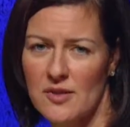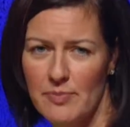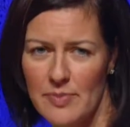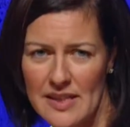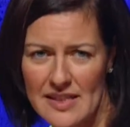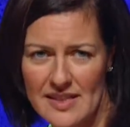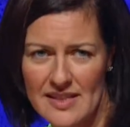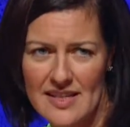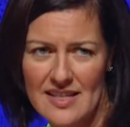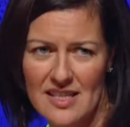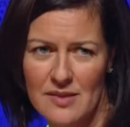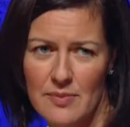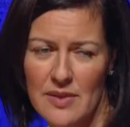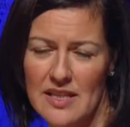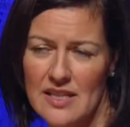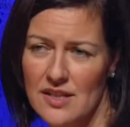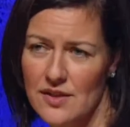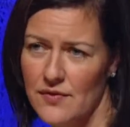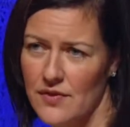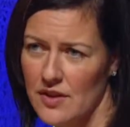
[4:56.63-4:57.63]
business
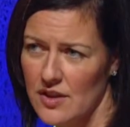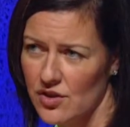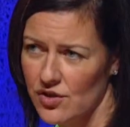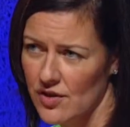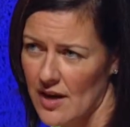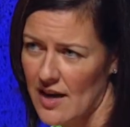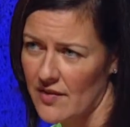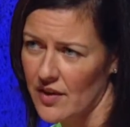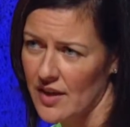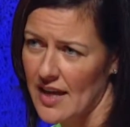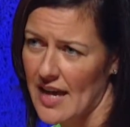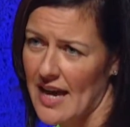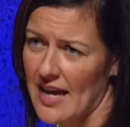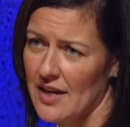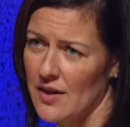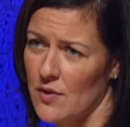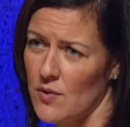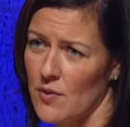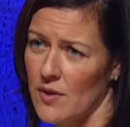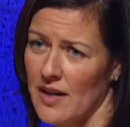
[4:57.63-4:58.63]
means for the travel
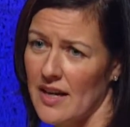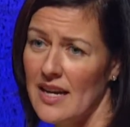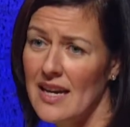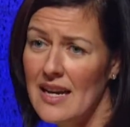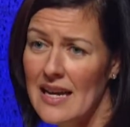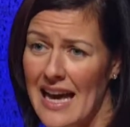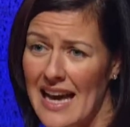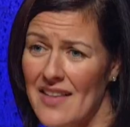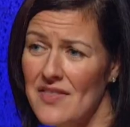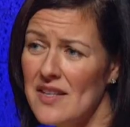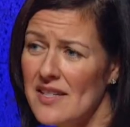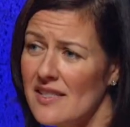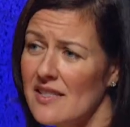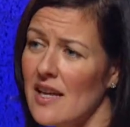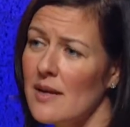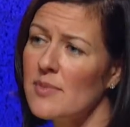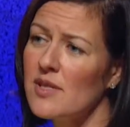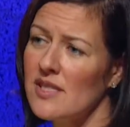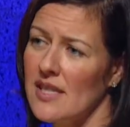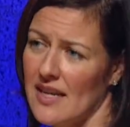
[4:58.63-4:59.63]
category and the
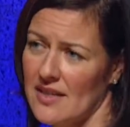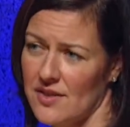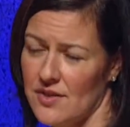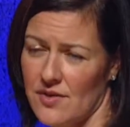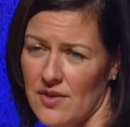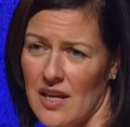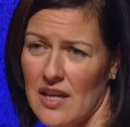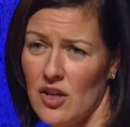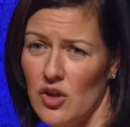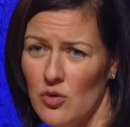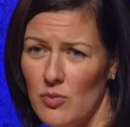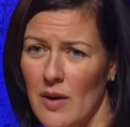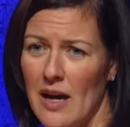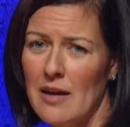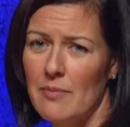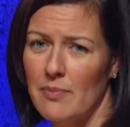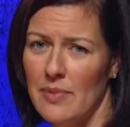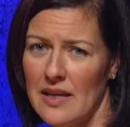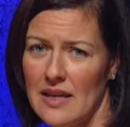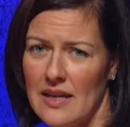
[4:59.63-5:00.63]
subsector that you
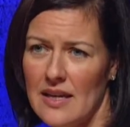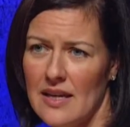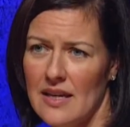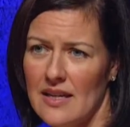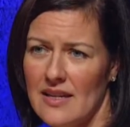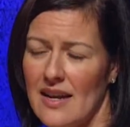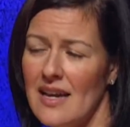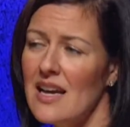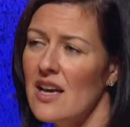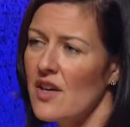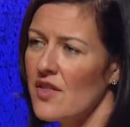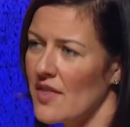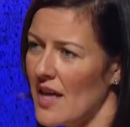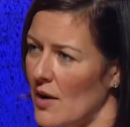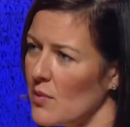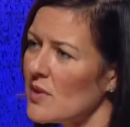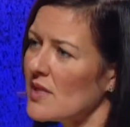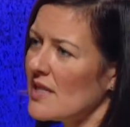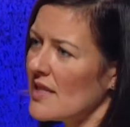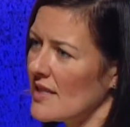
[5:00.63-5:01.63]
might be in. That
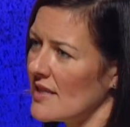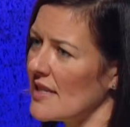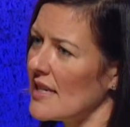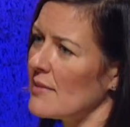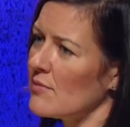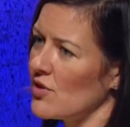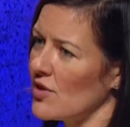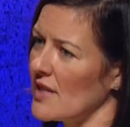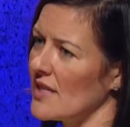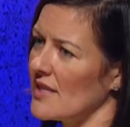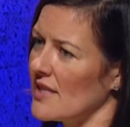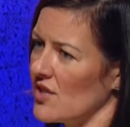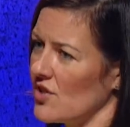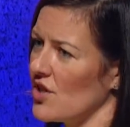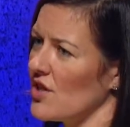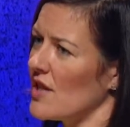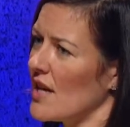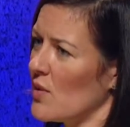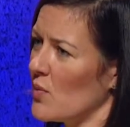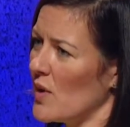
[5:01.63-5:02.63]
was the same
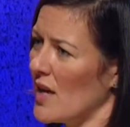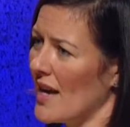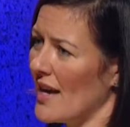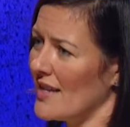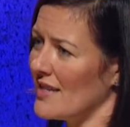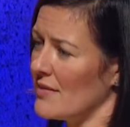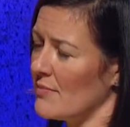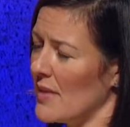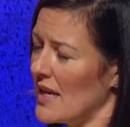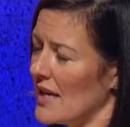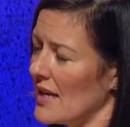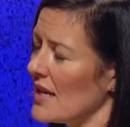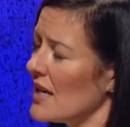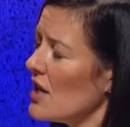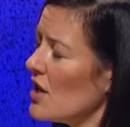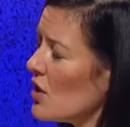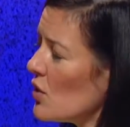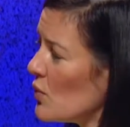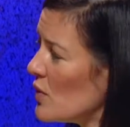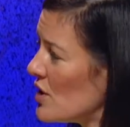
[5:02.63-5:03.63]
transition that we had to make.
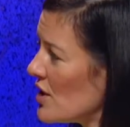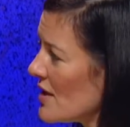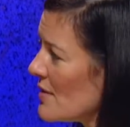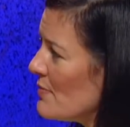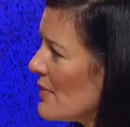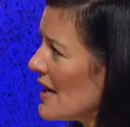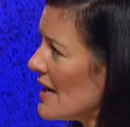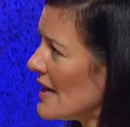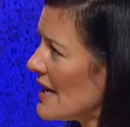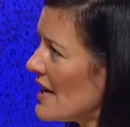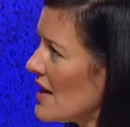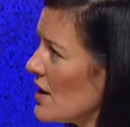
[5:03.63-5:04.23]
We just made it